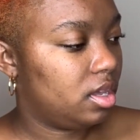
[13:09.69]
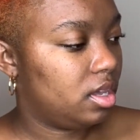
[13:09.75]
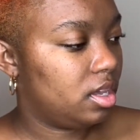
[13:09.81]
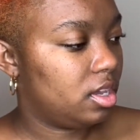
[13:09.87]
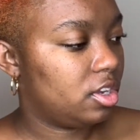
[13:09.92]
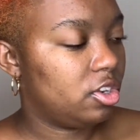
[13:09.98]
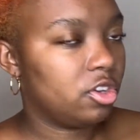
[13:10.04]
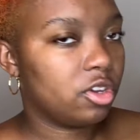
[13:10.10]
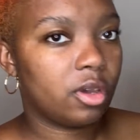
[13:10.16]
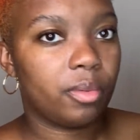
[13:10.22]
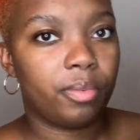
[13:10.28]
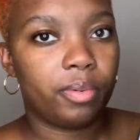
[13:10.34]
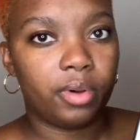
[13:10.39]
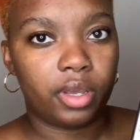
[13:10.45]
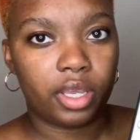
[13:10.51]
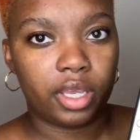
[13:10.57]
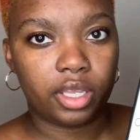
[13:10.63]
you can
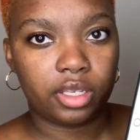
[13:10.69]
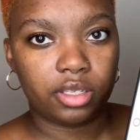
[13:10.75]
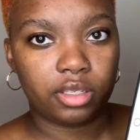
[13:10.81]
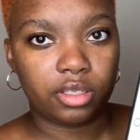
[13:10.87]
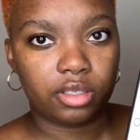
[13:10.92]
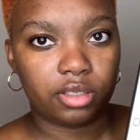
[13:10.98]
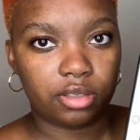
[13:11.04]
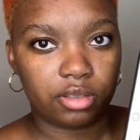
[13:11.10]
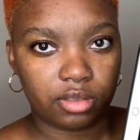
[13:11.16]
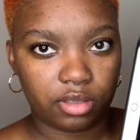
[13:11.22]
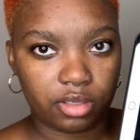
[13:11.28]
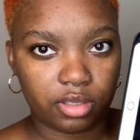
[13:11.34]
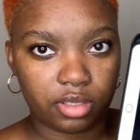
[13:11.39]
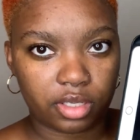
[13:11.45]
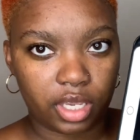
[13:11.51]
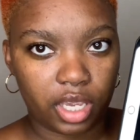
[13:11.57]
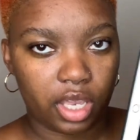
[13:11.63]
put
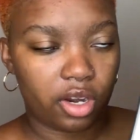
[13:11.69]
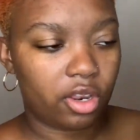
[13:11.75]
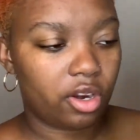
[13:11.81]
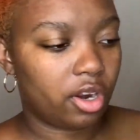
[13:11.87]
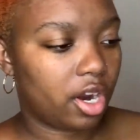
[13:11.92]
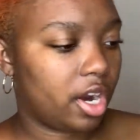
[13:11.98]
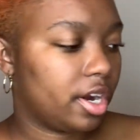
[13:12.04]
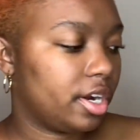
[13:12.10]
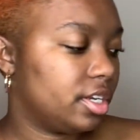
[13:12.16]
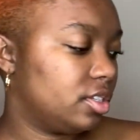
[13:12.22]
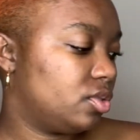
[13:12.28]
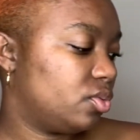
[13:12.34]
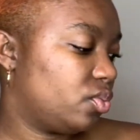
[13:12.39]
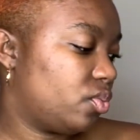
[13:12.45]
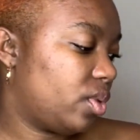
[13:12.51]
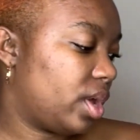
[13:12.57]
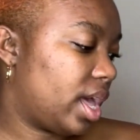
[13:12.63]
skin on her as
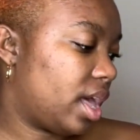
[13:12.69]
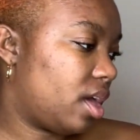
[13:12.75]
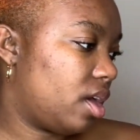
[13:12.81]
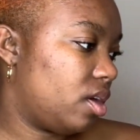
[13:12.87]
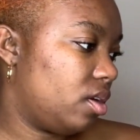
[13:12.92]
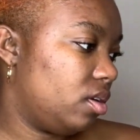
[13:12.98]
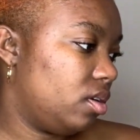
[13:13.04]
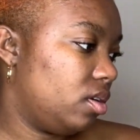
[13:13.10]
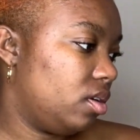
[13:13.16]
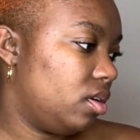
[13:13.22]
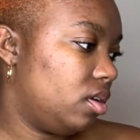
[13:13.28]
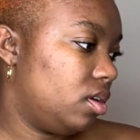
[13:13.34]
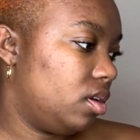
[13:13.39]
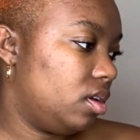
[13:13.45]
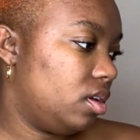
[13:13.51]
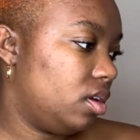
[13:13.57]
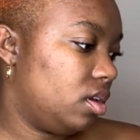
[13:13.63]
well.
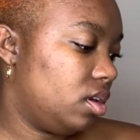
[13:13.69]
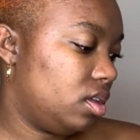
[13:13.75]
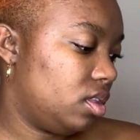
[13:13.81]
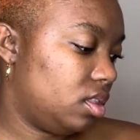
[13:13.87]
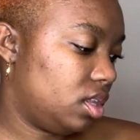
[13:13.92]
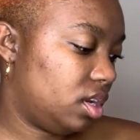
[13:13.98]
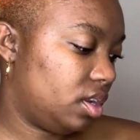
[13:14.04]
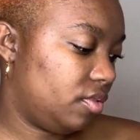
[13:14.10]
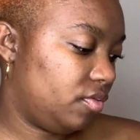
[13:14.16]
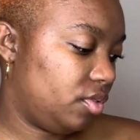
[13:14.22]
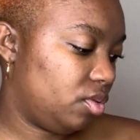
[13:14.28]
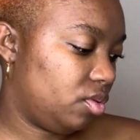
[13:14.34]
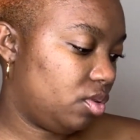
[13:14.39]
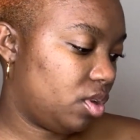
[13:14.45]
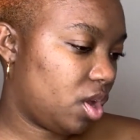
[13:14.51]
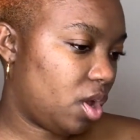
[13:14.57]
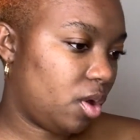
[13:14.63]
Then if you
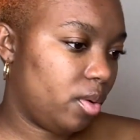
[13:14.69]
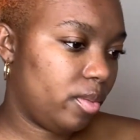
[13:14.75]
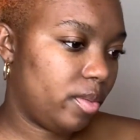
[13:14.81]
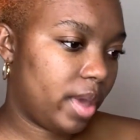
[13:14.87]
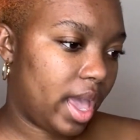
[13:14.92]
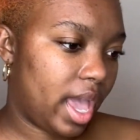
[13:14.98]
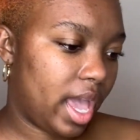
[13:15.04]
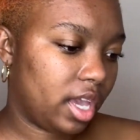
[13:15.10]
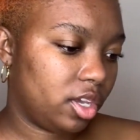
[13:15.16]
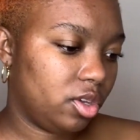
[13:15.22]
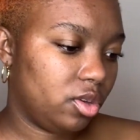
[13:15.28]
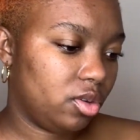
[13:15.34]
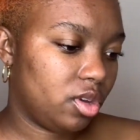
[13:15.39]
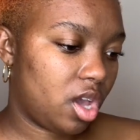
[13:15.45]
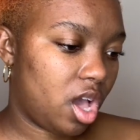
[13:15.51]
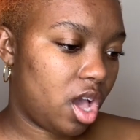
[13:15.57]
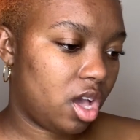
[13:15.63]
go back, you
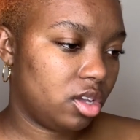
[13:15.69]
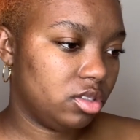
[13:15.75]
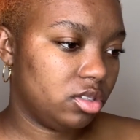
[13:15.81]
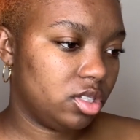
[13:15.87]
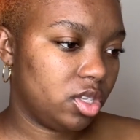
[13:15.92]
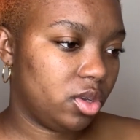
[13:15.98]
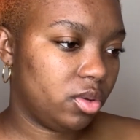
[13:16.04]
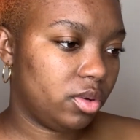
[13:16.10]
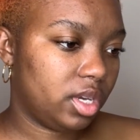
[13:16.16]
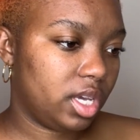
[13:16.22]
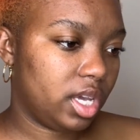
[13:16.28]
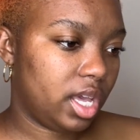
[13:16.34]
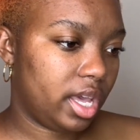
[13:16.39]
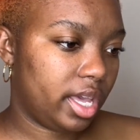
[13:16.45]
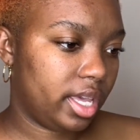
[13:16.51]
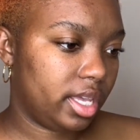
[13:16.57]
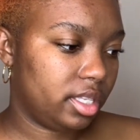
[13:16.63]
can also
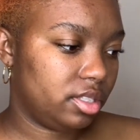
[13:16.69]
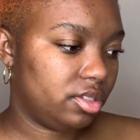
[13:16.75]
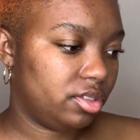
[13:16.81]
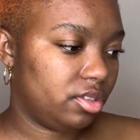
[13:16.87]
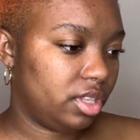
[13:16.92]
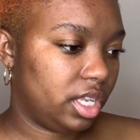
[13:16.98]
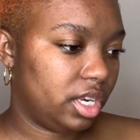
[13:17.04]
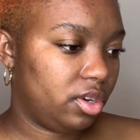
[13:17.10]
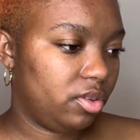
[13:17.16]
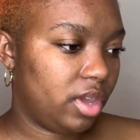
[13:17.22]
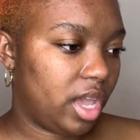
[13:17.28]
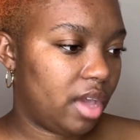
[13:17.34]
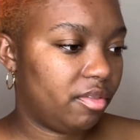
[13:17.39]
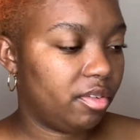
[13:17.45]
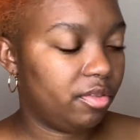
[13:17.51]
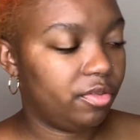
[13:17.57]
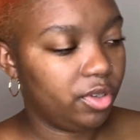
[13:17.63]
cut. So they do
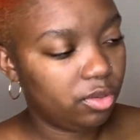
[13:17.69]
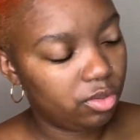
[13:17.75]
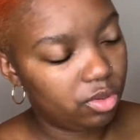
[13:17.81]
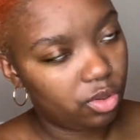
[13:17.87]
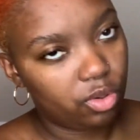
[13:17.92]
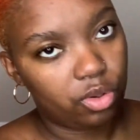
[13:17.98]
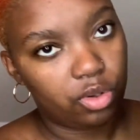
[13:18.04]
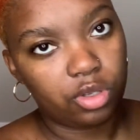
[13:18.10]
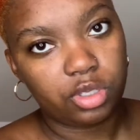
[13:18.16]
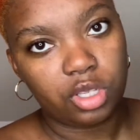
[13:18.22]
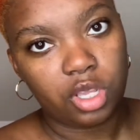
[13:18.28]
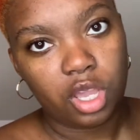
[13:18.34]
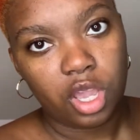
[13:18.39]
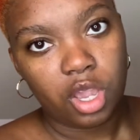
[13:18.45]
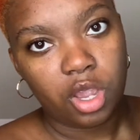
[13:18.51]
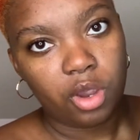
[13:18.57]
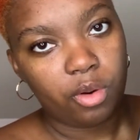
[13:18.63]
have a few tools
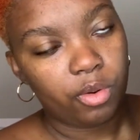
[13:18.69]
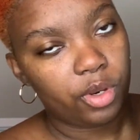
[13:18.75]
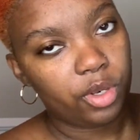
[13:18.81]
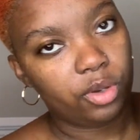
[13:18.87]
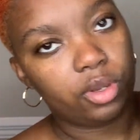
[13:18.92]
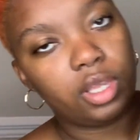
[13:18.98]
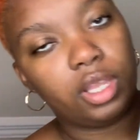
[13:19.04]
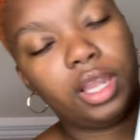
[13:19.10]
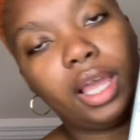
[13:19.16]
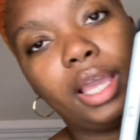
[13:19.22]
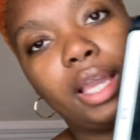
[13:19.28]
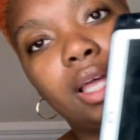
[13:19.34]
where you could like